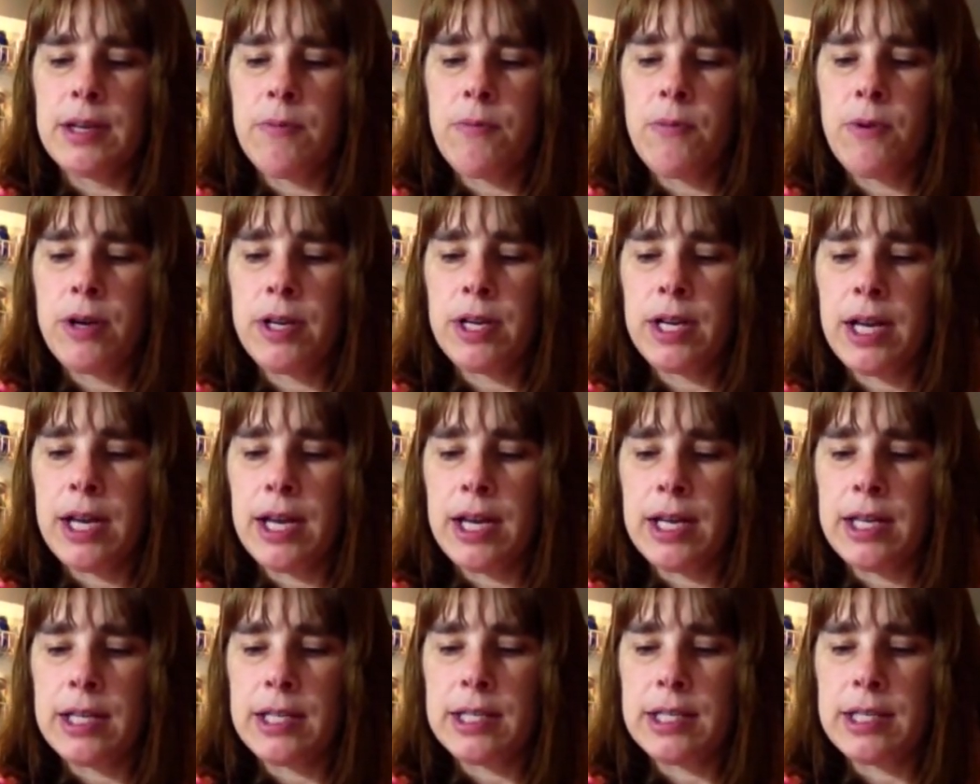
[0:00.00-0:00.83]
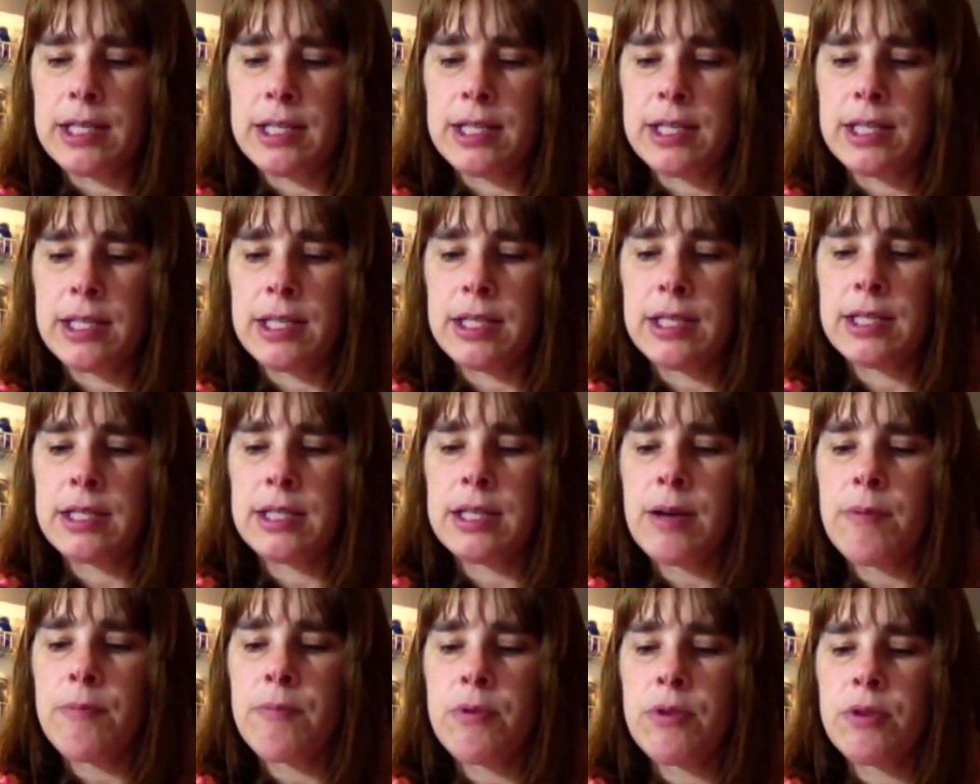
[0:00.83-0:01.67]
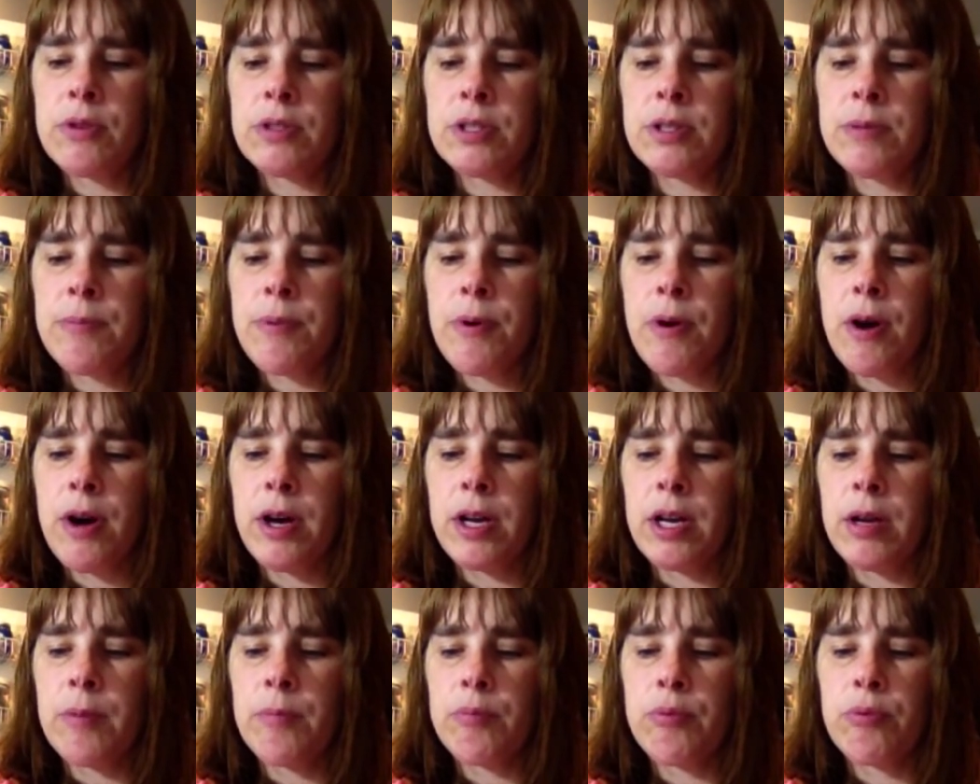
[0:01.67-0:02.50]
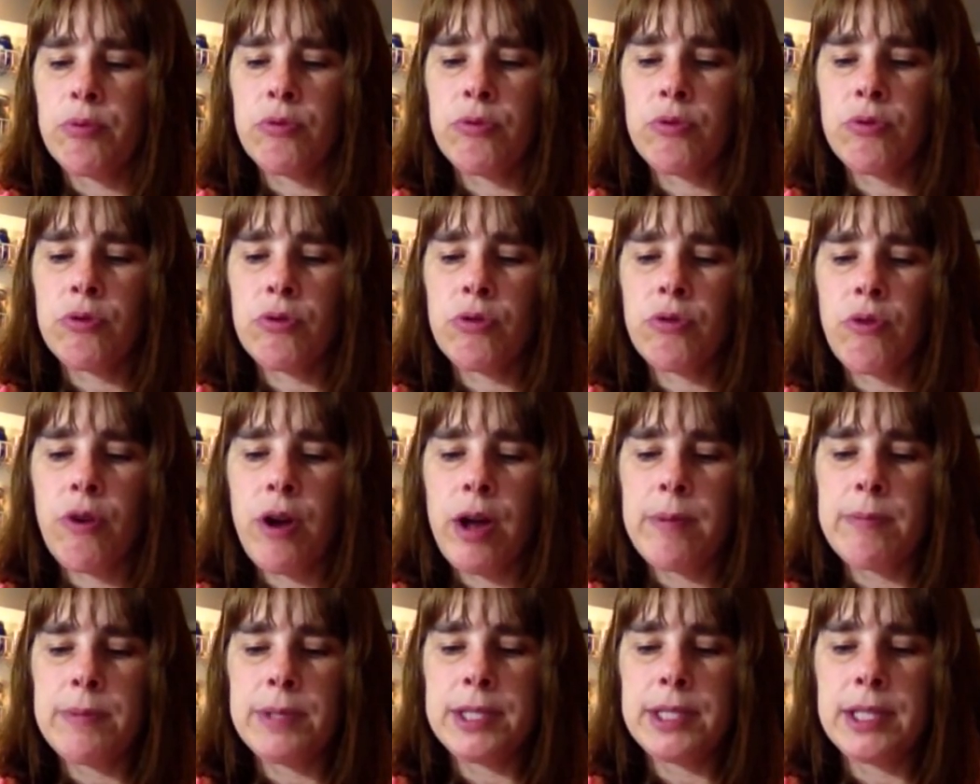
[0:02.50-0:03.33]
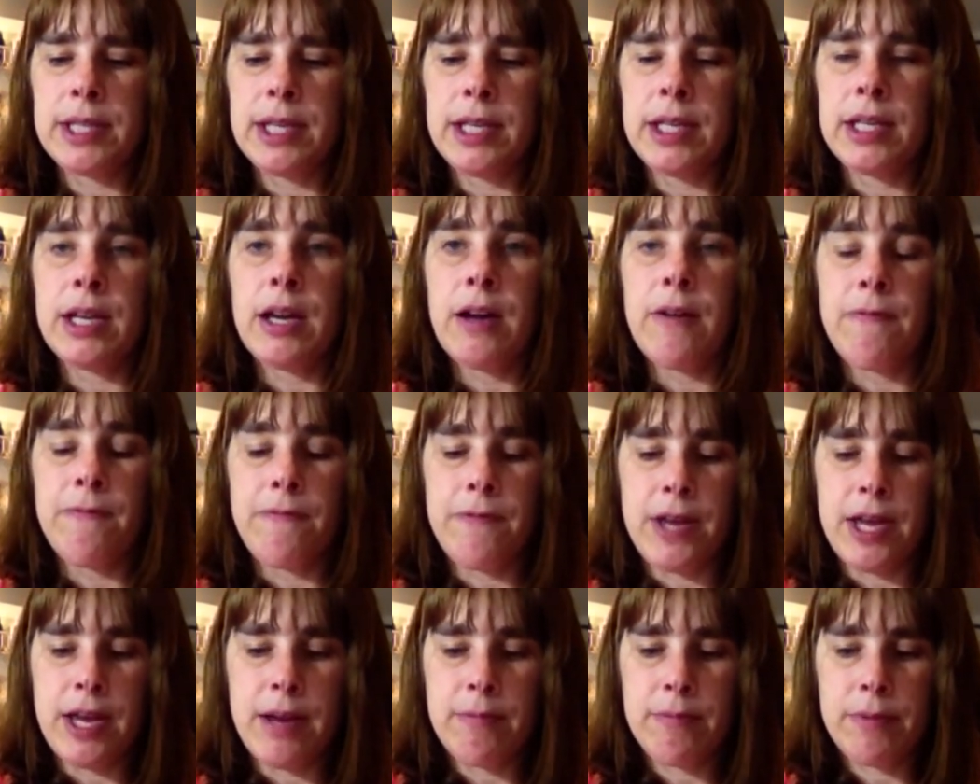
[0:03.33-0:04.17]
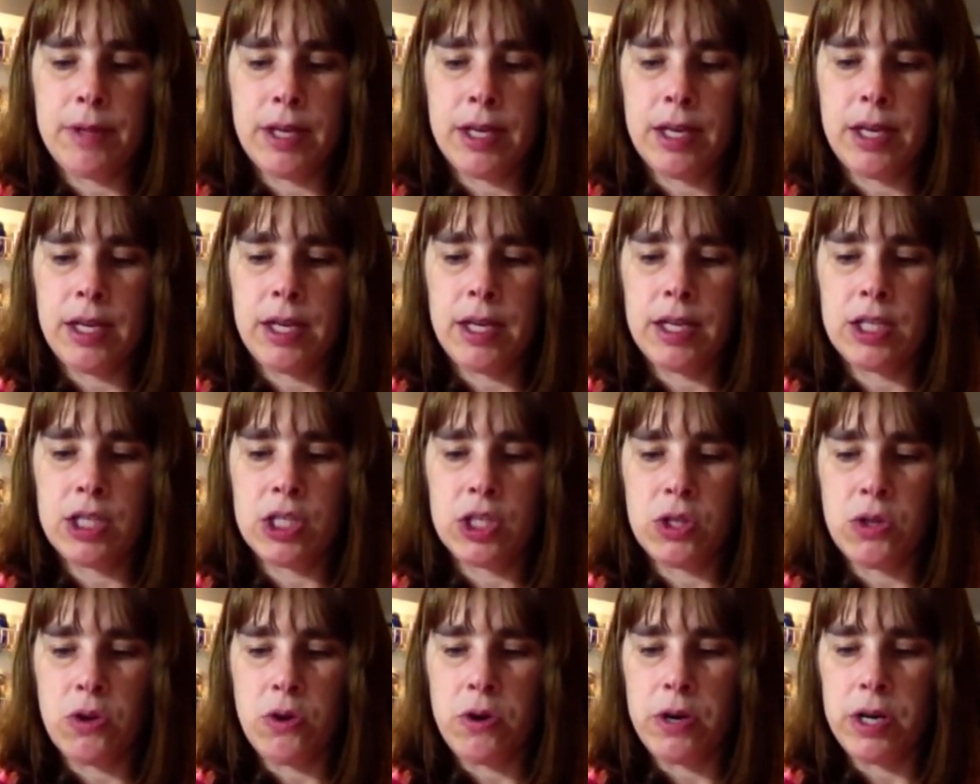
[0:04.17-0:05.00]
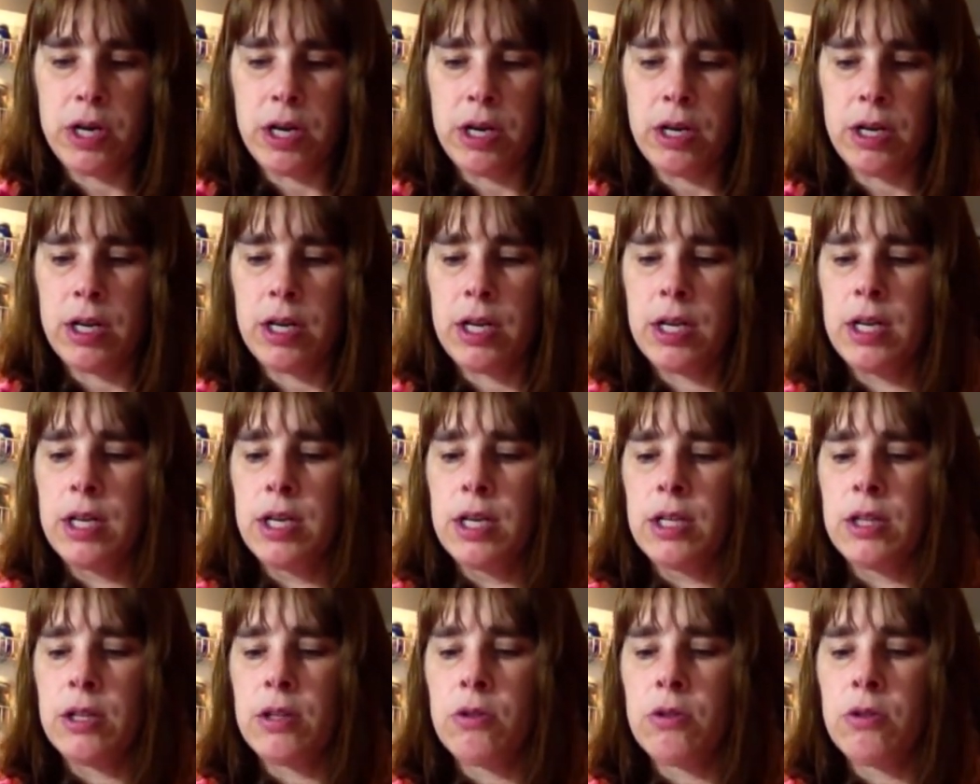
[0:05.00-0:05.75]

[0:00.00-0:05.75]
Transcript: Someone has stumbled upon a brutal crime scene, a family slaughtered.